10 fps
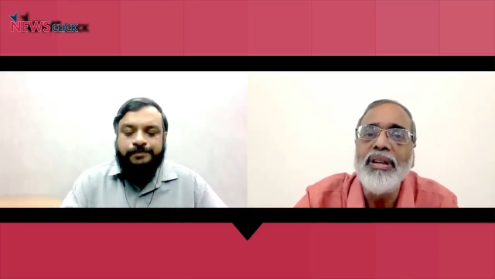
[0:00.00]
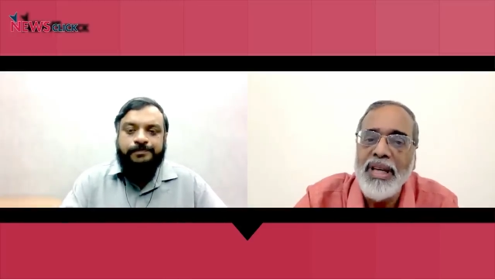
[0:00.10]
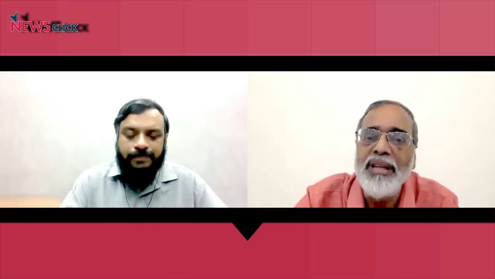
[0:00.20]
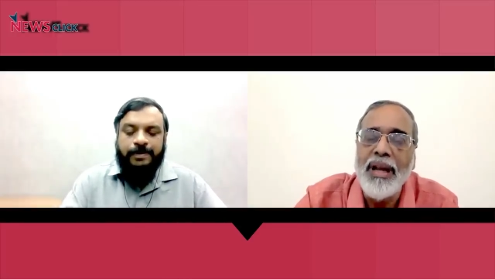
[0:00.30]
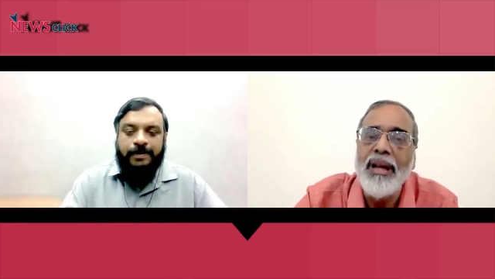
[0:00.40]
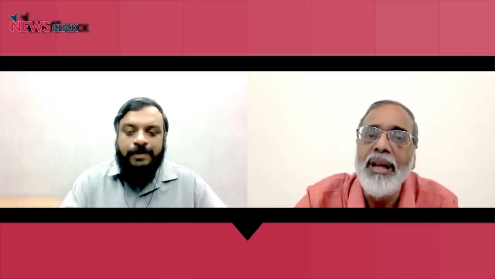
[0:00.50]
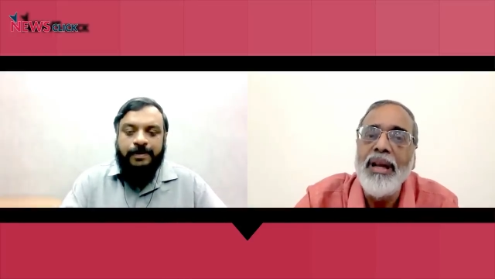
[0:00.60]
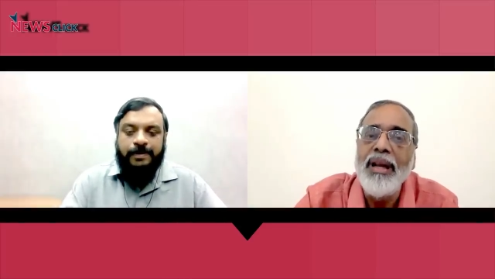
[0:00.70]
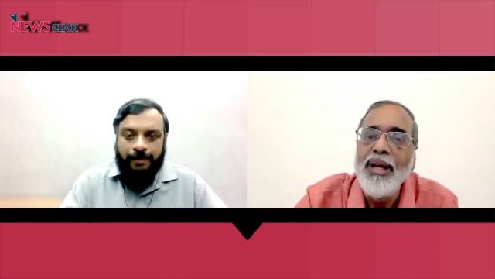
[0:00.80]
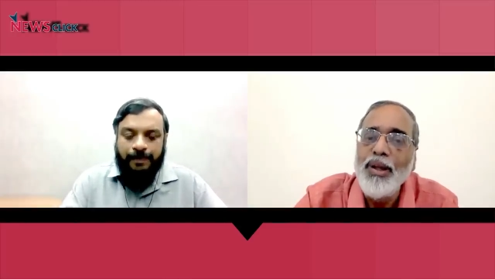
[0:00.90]
Speaker 1: signal
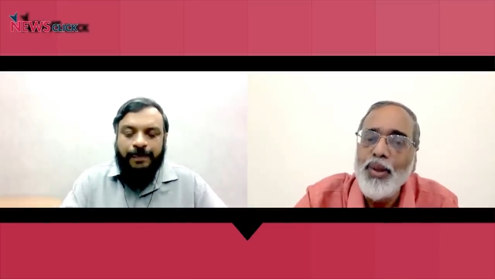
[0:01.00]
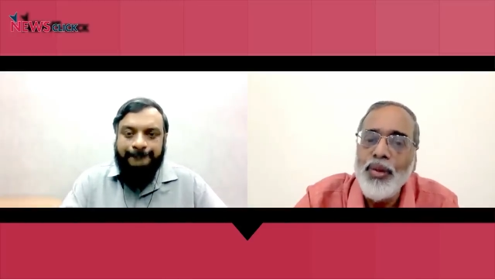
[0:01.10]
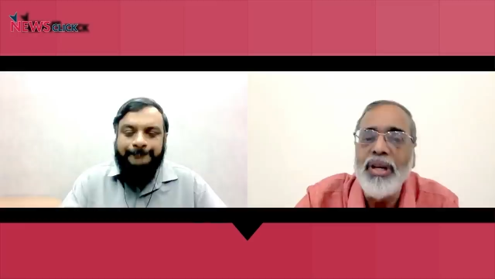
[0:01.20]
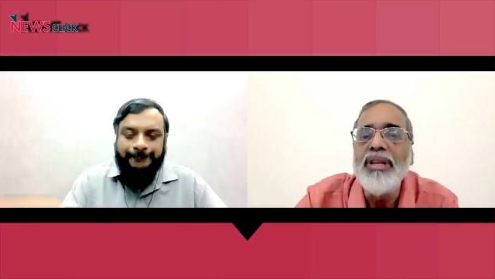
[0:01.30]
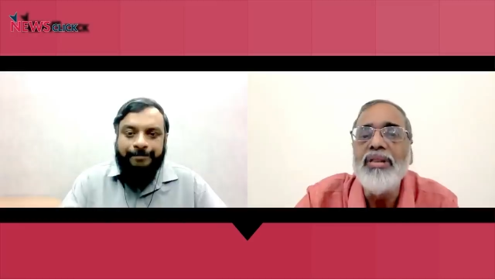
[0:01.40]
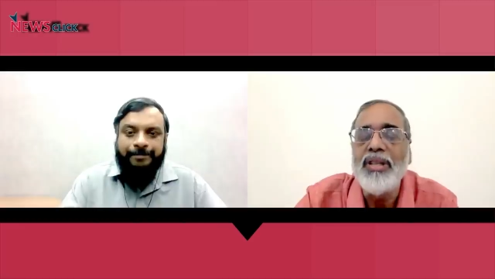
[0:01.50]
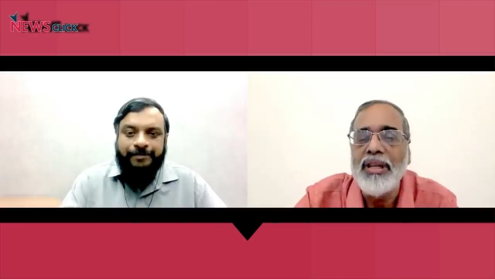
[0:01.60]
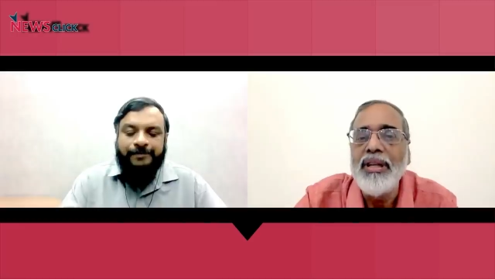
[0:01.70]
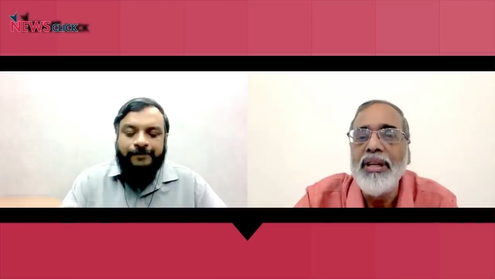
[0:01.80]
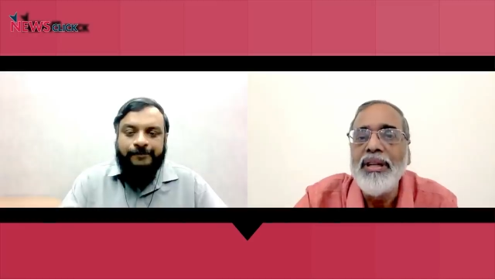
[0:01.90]
to the
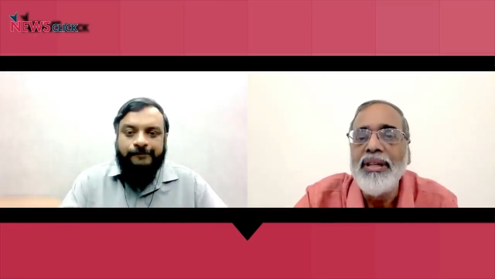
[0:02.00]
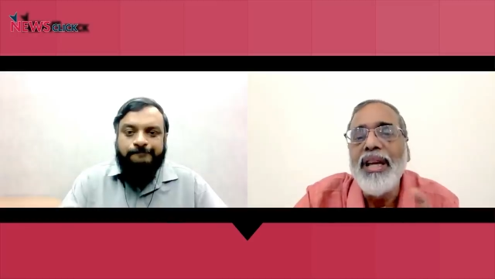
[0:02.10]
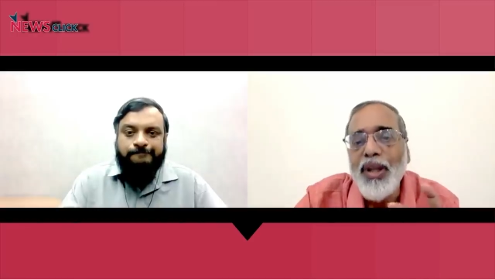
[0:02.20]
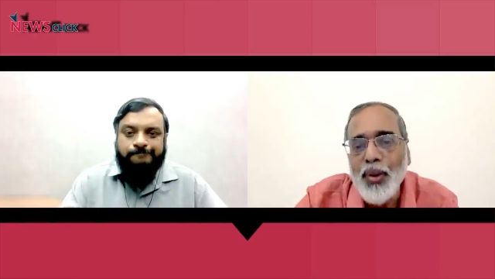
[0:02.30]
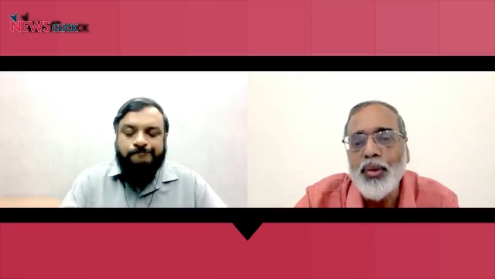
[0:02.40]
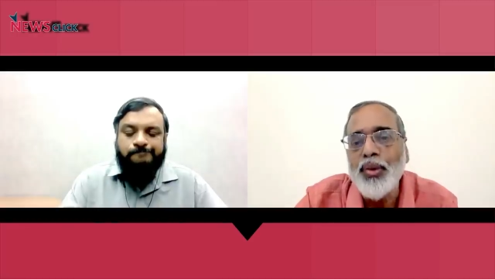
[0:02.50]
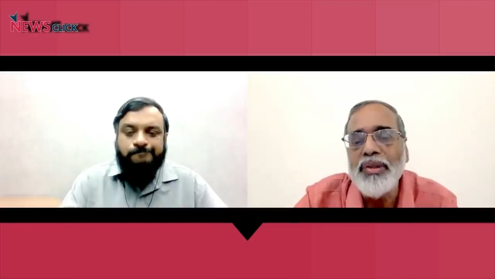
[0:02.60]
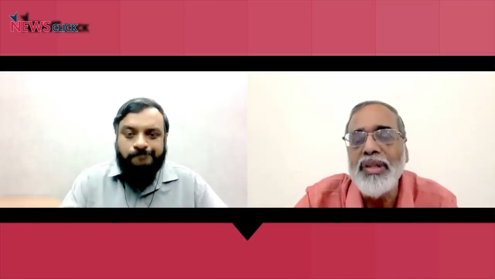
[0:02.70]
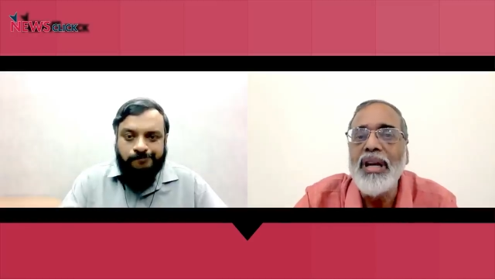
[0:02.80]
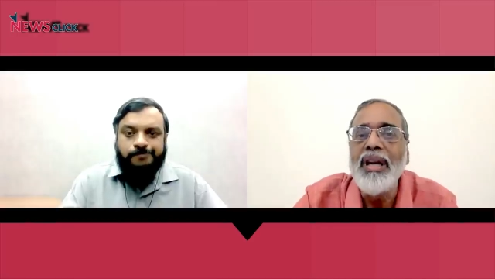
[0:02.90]
region that you should
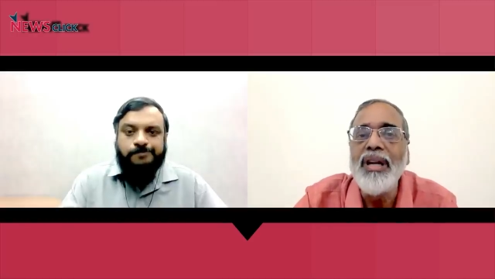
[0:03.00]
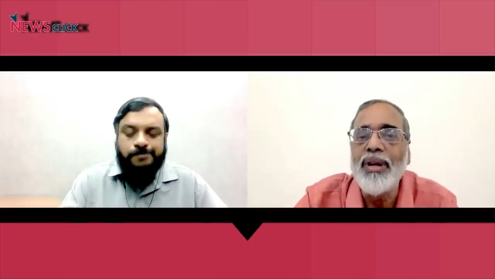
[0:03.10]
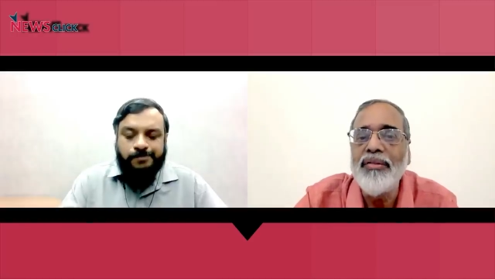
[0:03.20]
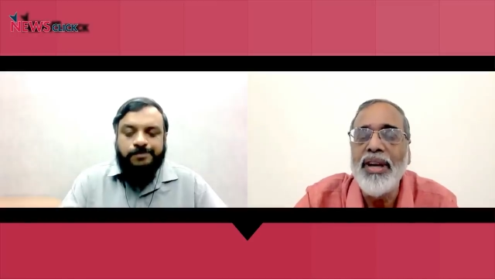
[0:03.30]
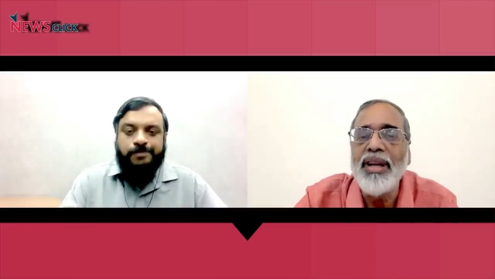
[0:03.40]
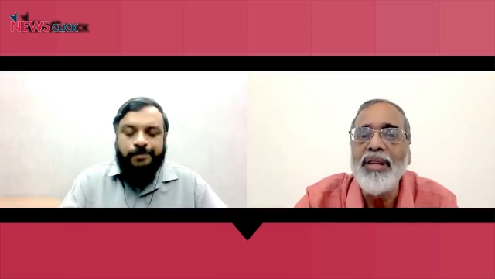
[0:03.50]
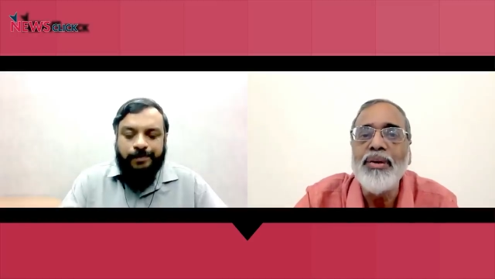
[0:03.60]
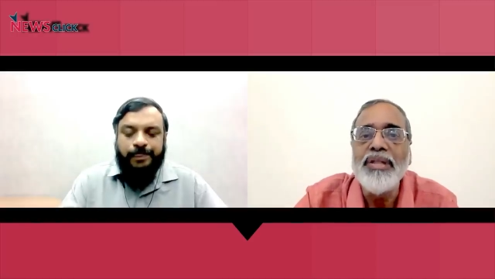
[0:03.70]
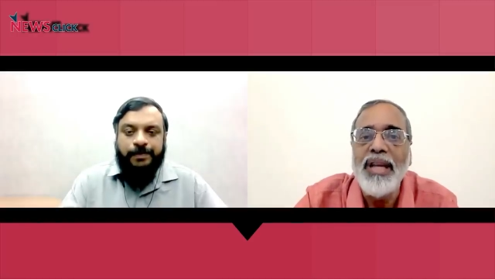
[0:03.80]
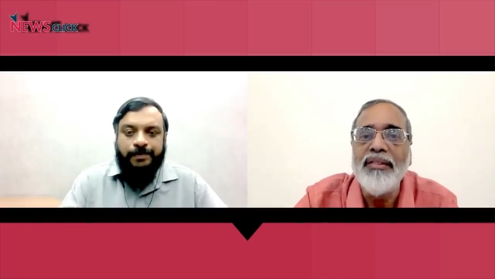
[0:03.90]
settle your affair
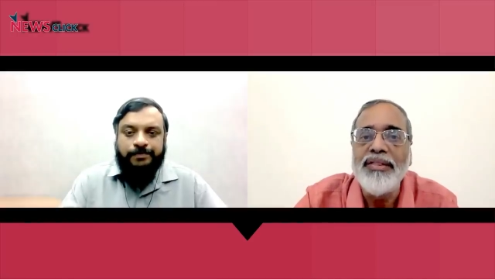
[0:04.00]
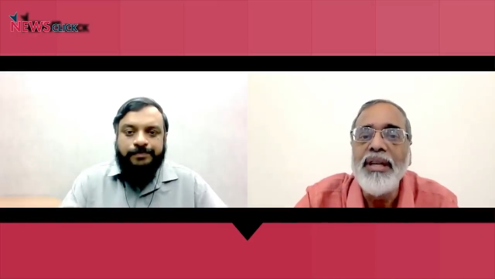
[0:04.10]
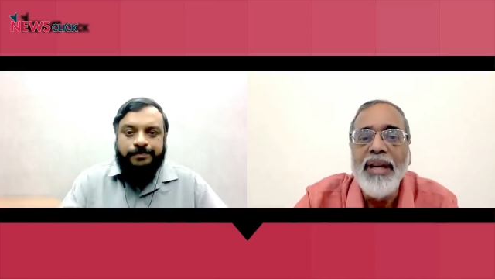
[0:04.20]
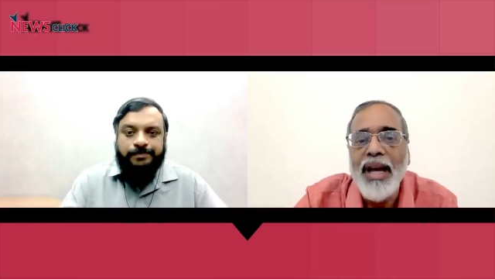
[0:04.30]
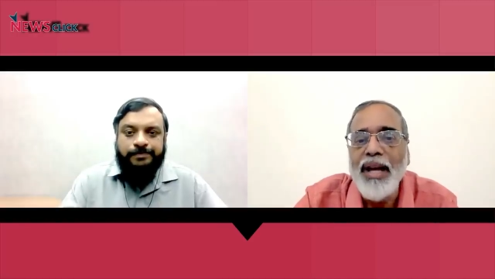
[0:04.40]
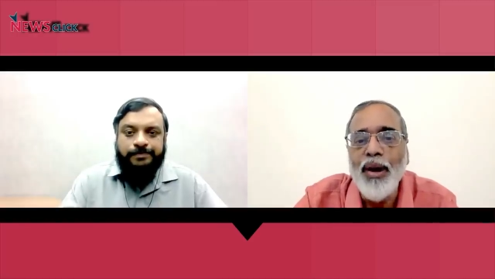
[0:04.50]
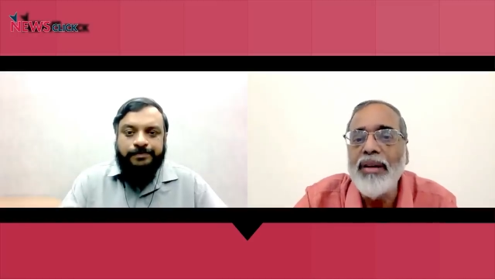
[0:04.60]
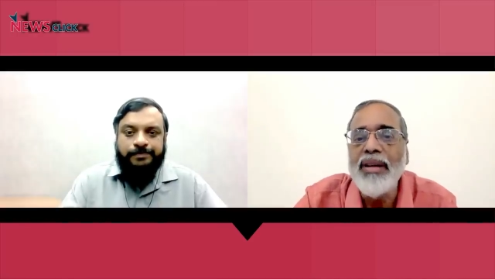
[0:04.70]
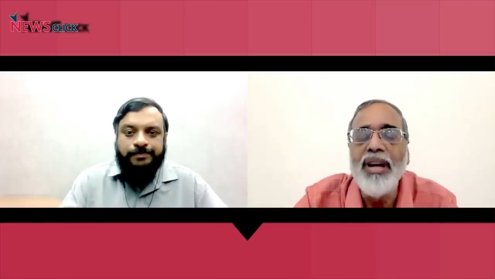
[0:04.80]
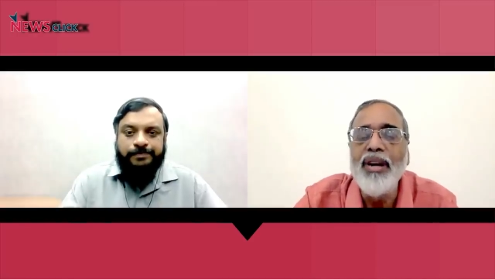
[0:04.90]
yourselves and not get
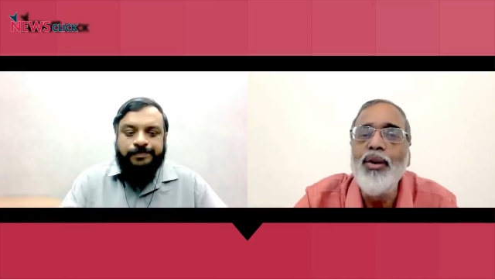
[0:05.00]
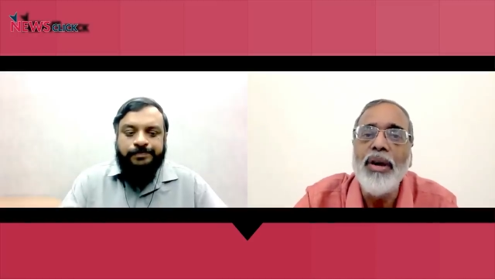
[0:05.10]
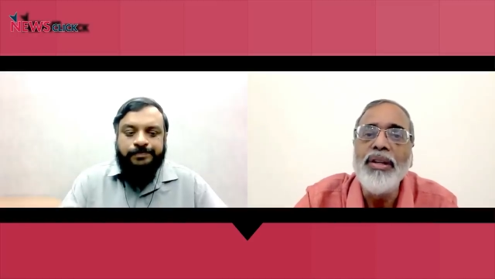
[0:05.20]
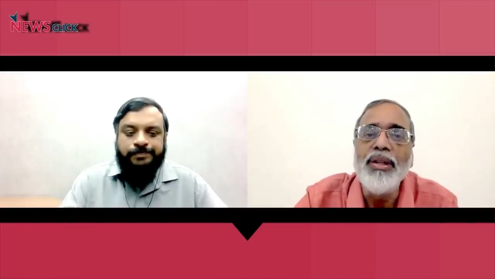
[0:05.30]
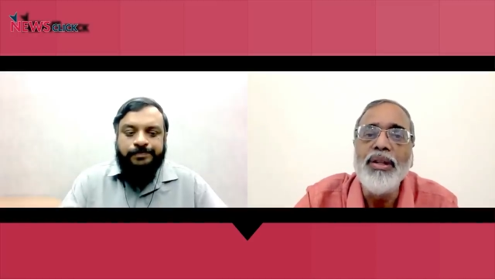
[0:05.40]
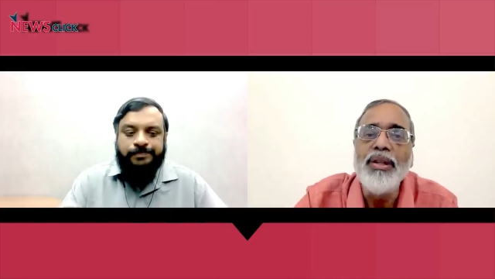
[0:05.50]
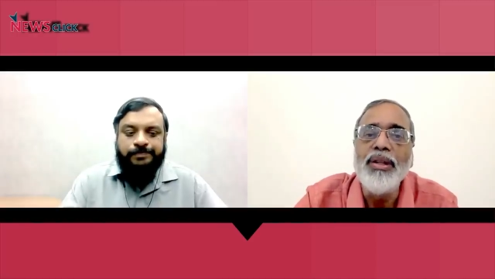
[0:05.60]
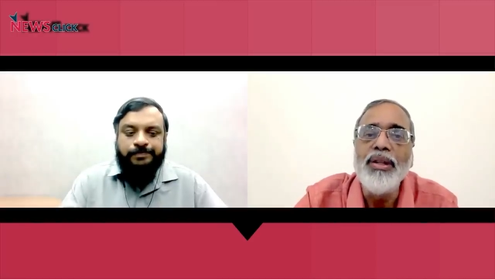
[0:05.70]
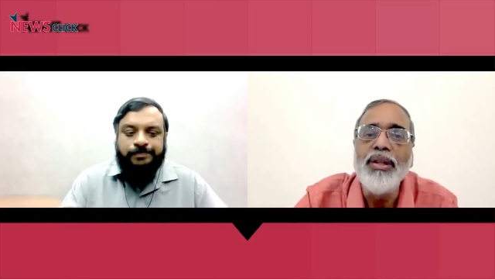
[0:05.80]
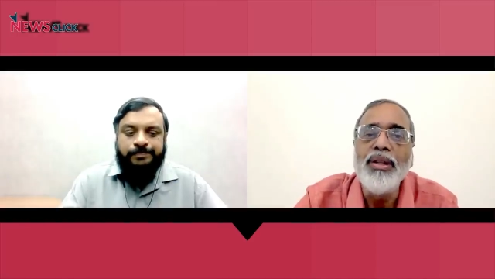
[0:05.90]
drawn
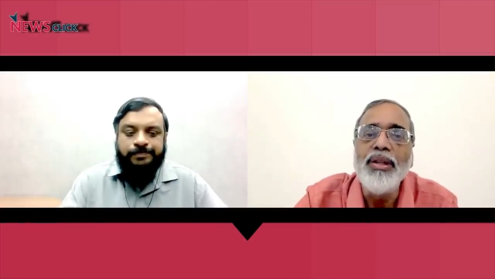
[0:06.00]
into